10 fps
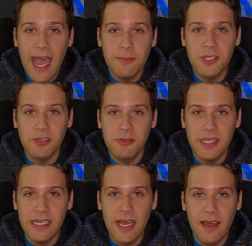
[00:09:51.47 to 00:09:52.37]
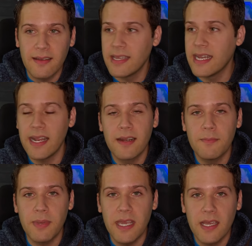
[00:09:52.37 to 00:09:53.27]
Absolutely not. It ended
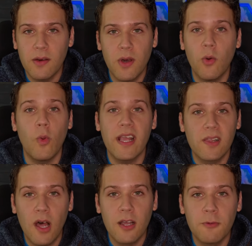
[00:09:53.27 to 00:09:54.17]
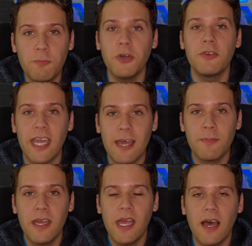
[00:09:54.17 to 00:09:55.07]
up being a, a week long boot
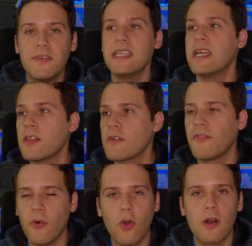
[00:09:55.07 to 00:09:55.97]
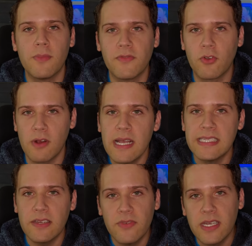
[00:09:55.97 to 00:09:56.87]
camp of another form of
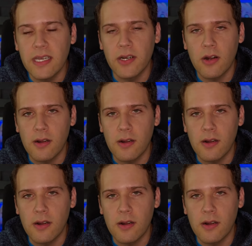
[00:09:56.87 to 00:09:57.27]
creativity and